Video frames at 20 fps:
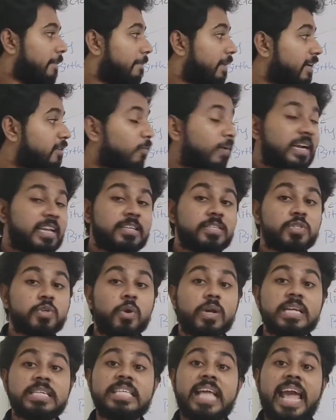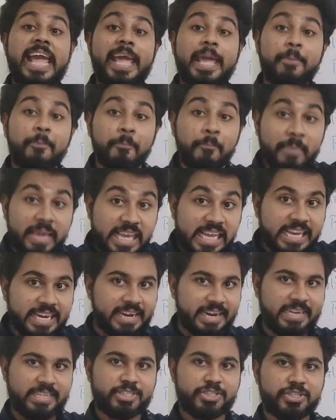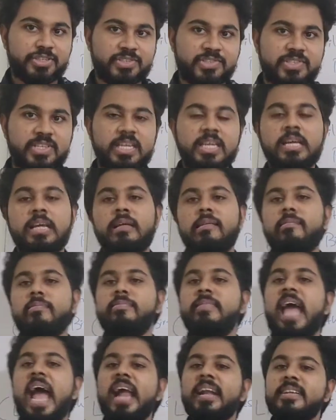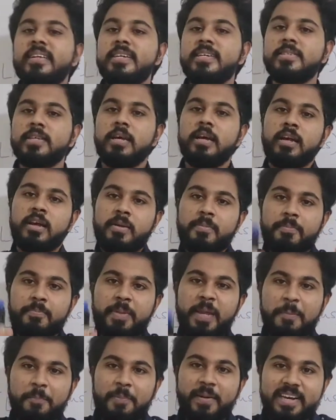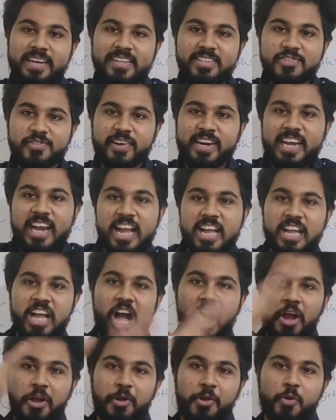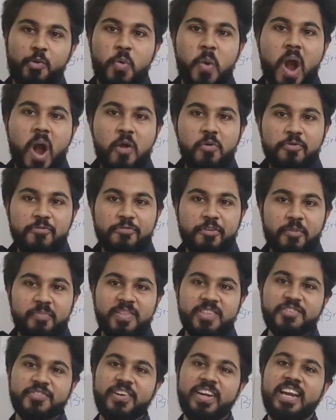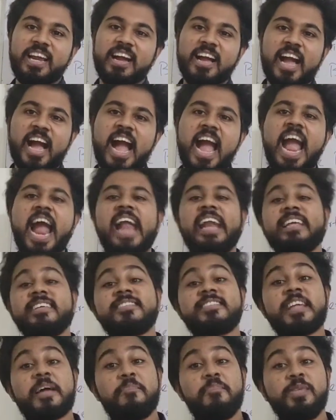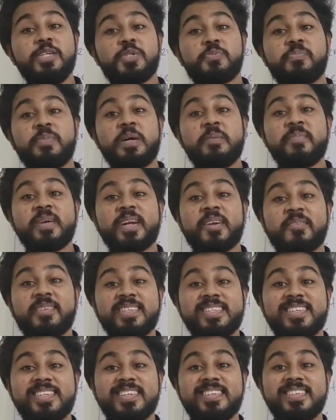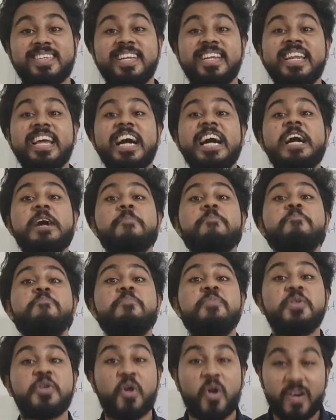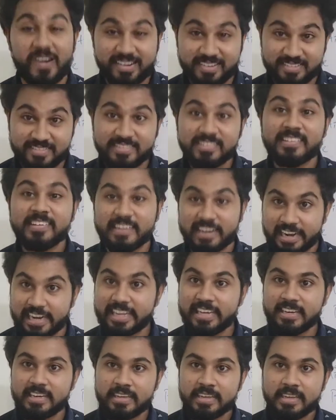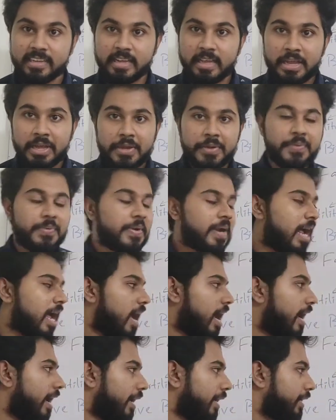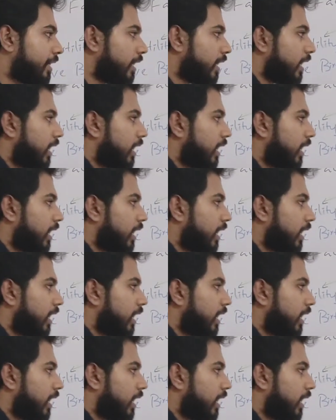But what is known as emigrations? That is people in Sri Lanka go out from the Sri Lanka and establish permanent residency abroad. Clear? Right.